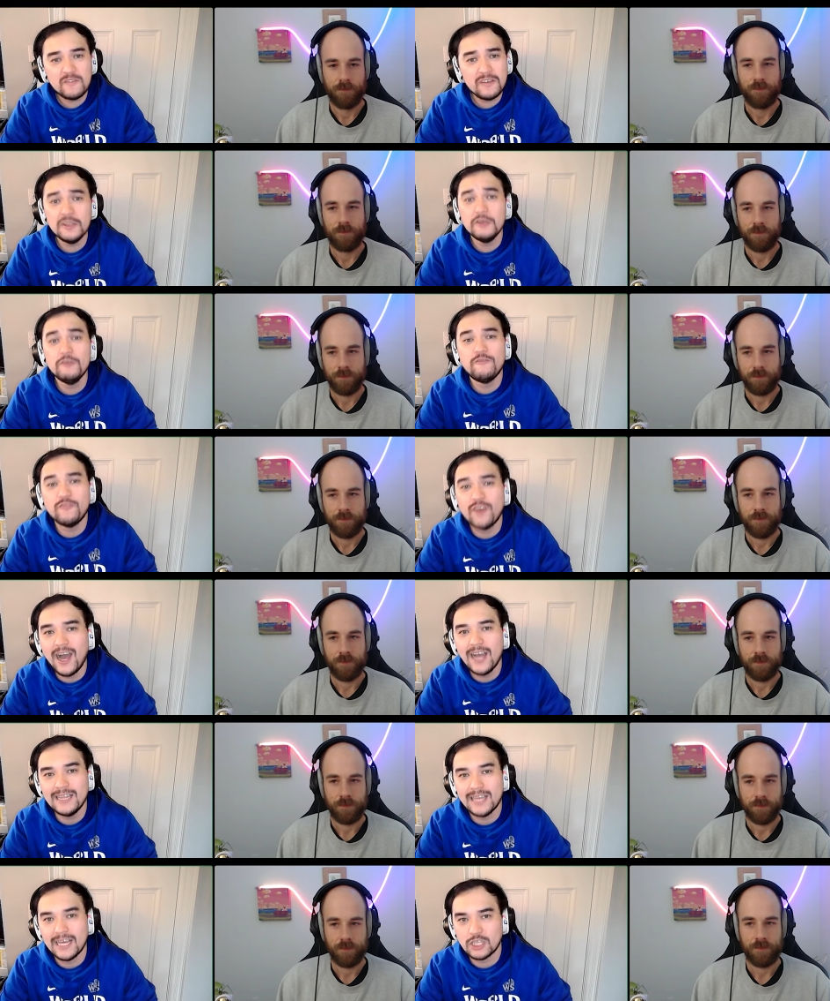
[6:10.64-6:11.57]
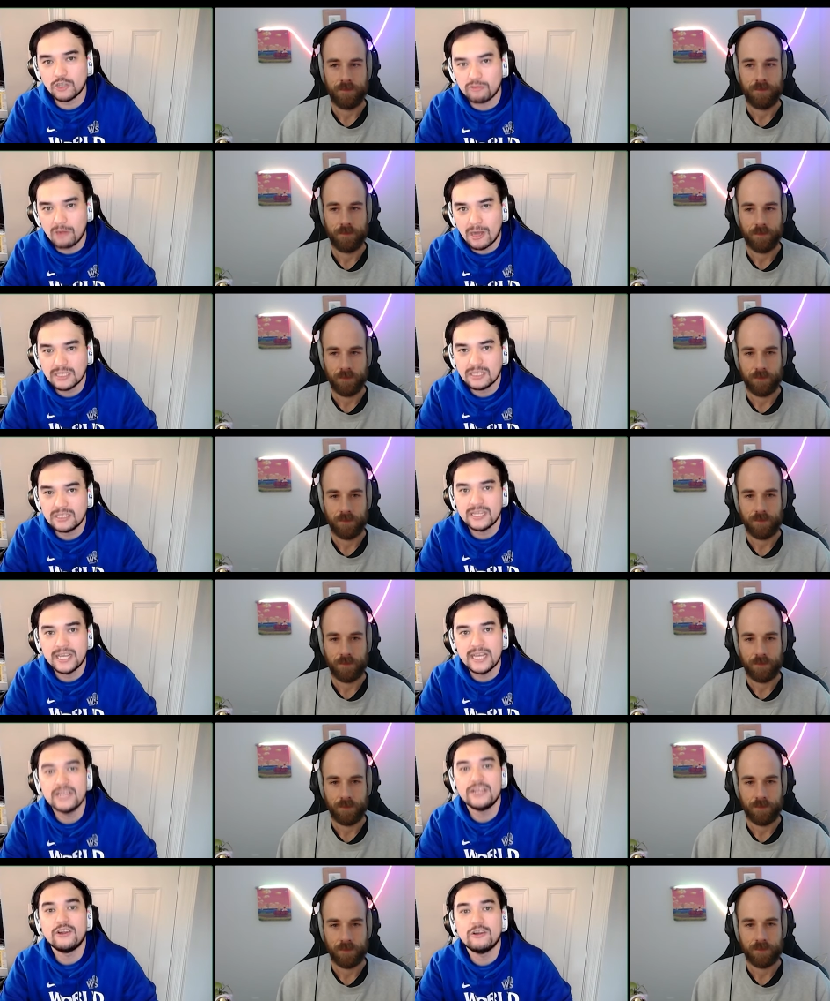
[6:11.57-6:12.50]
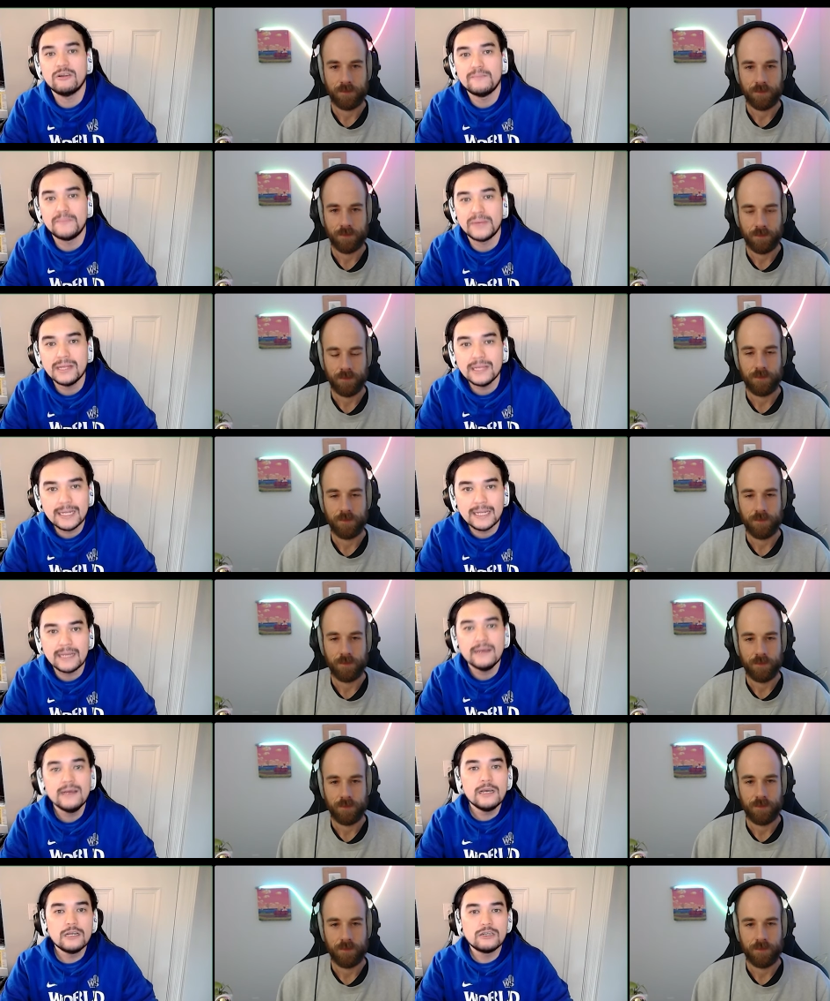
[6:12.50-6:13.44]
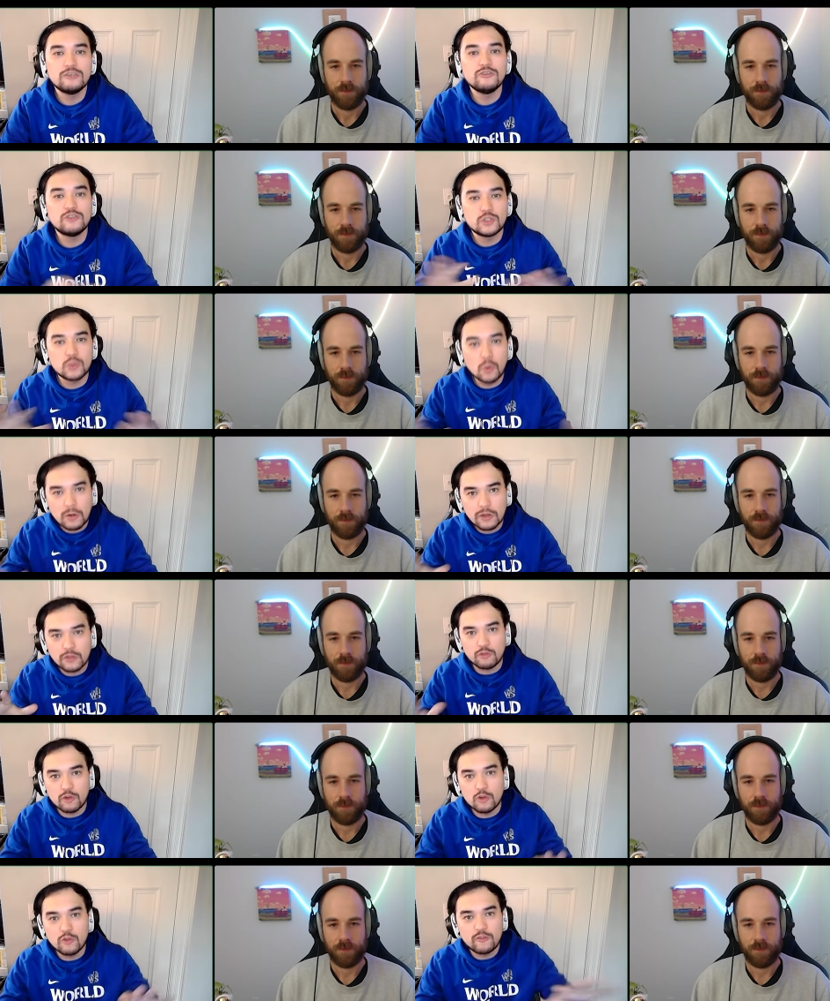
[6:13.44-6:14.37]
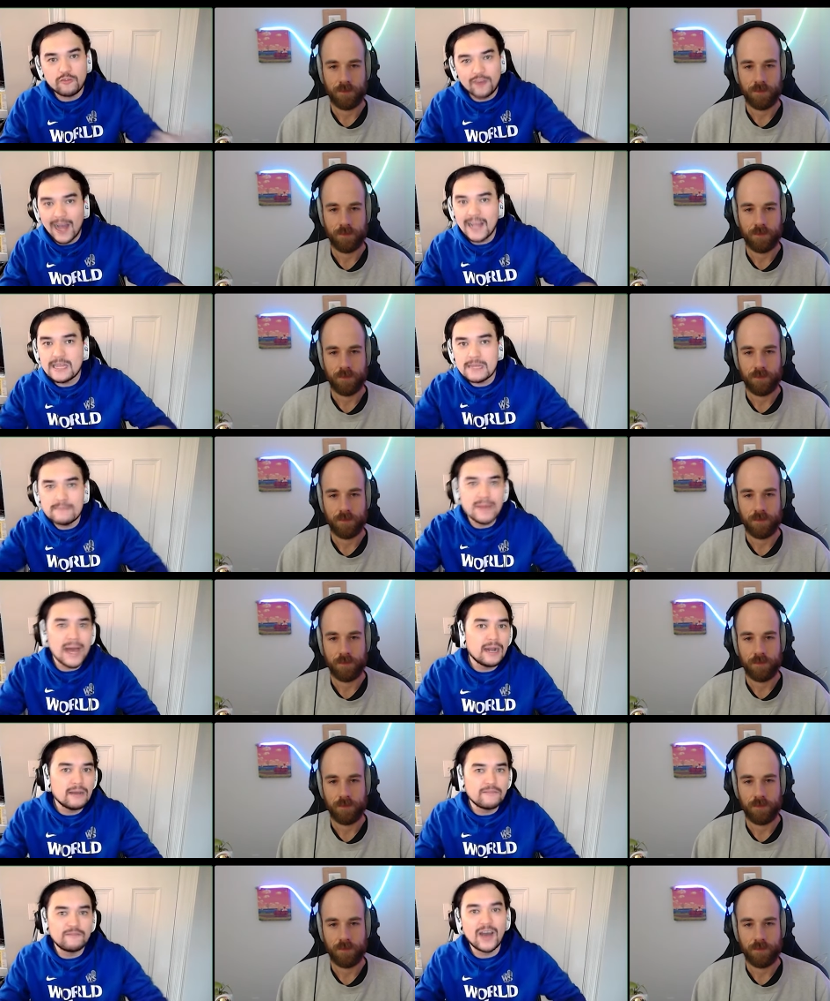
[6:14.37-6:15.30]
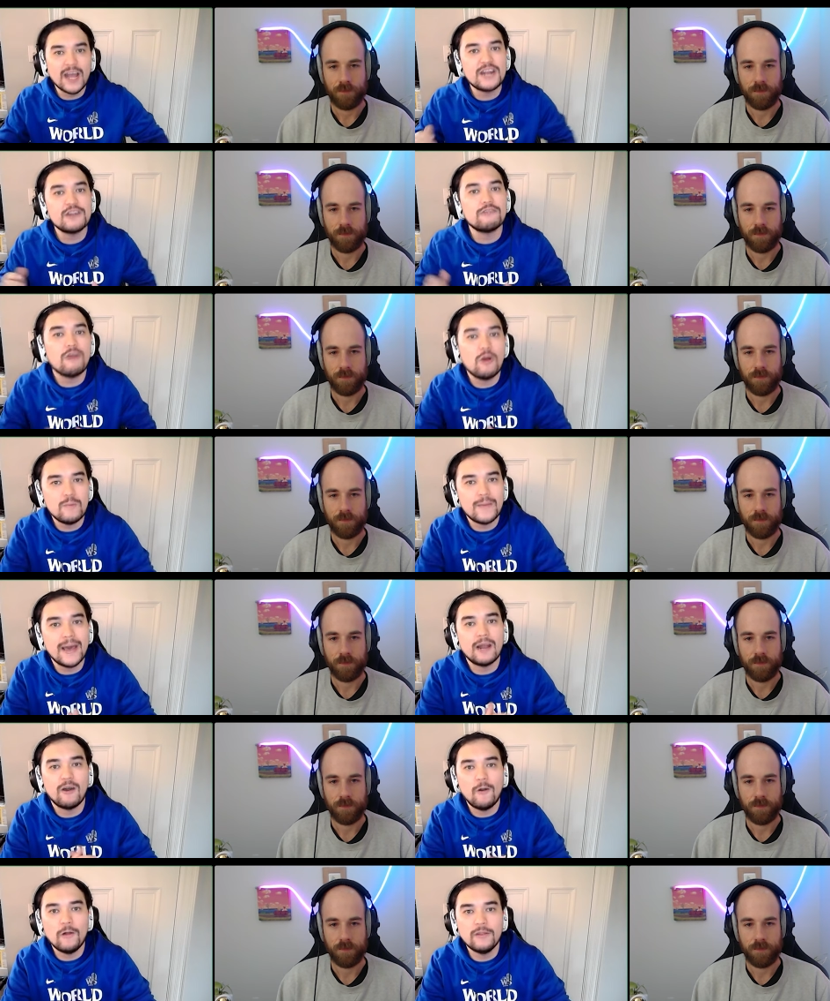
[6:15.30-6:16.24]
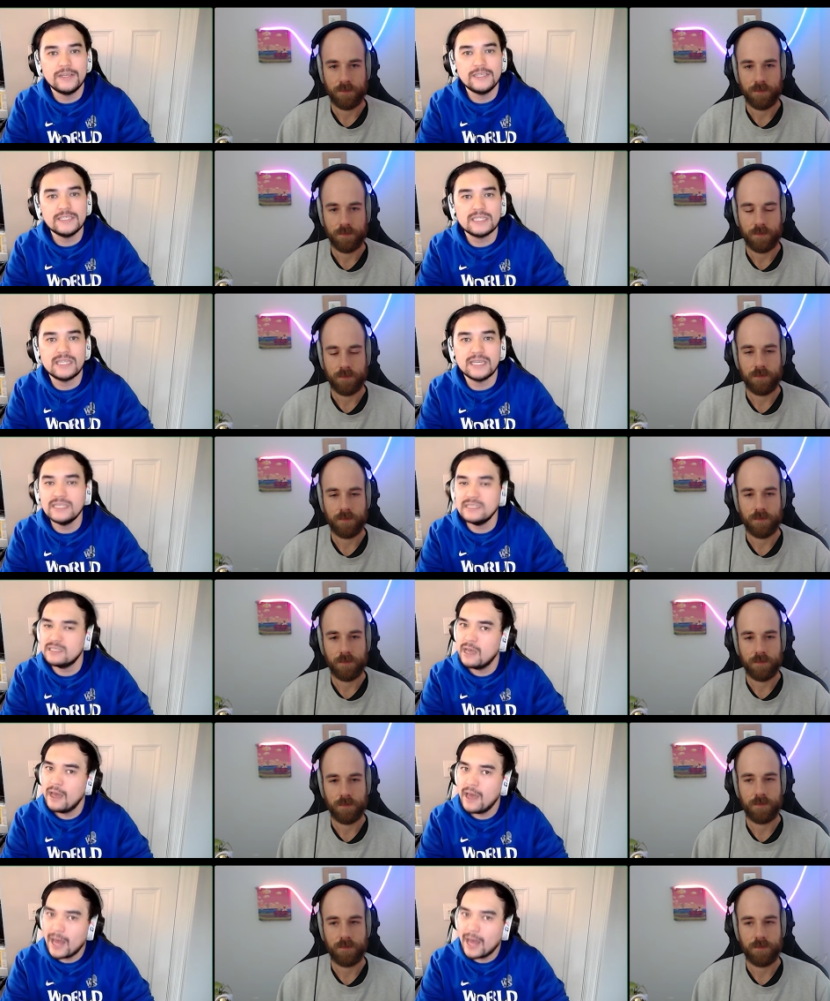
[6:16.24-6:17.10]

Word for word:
Speaker 1: you find that trust in your ability to sort through, find the meta, find your own meta, all these things.